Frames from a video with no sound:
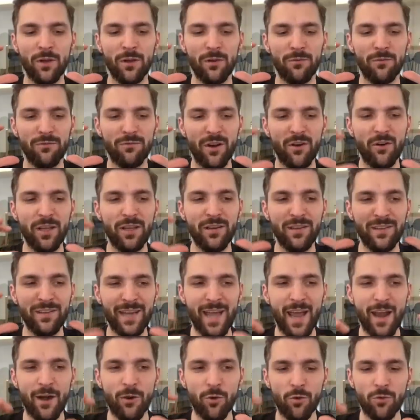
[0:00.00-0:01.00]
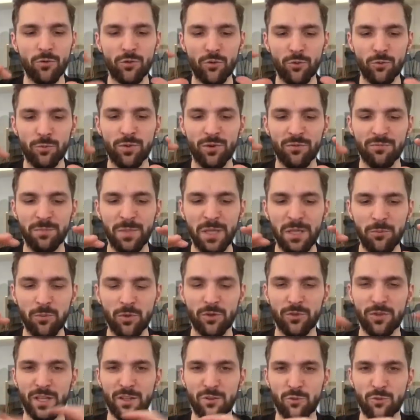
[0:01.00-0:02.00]
very narrow group of people
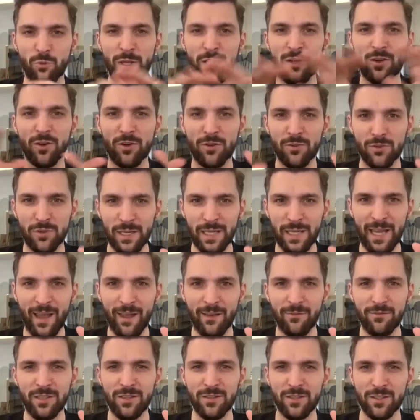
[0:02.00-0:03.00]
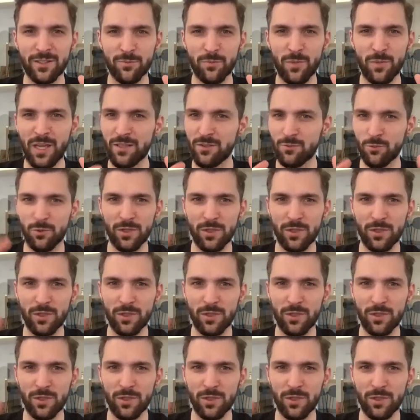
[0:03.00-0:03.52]
that we currently have in the space,